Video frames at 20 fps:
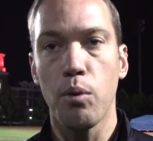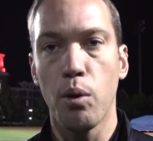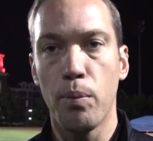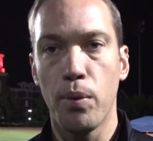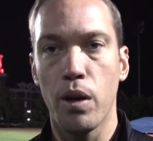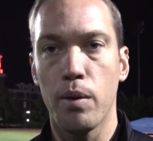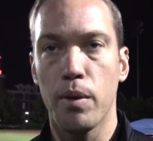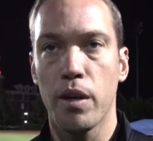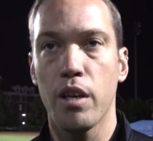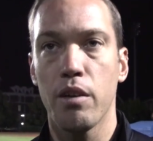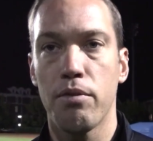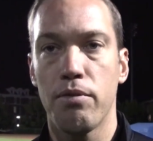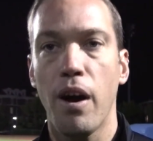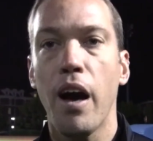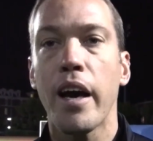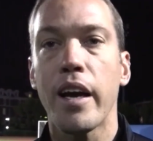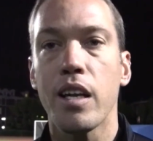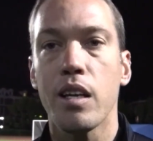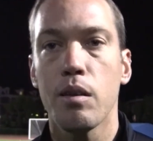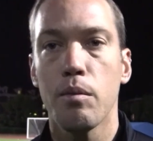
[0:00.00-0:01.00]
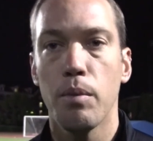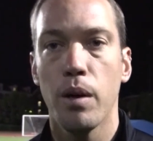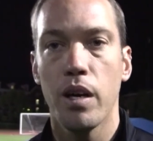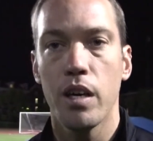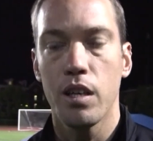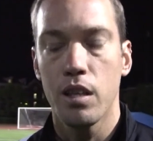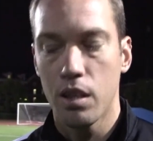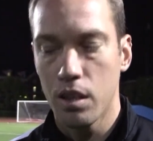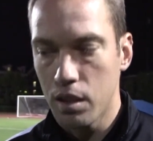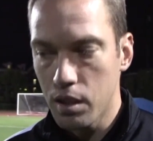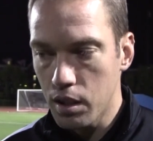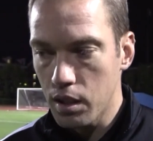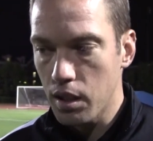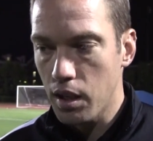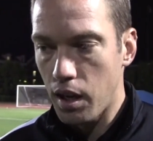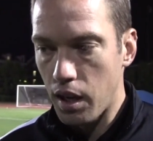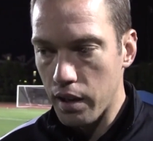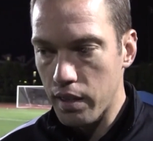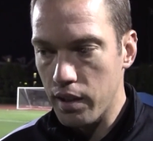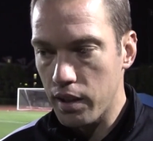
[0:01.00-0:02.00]
We'll put up a good fight, but
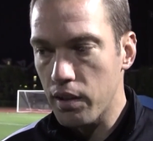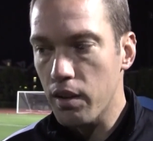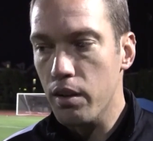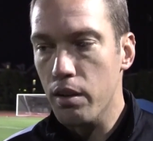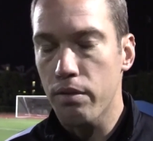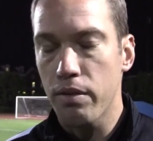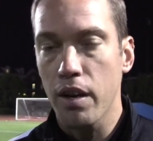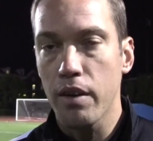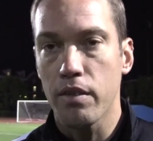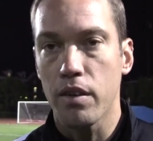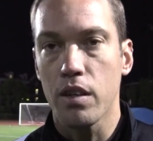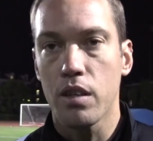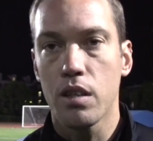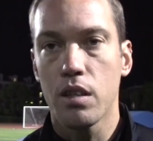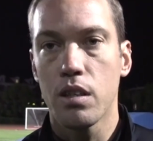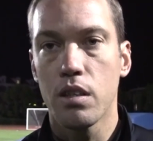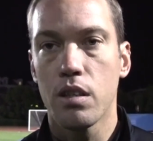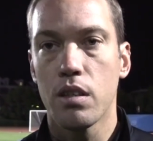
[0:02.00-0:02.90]
I think they're the favorite.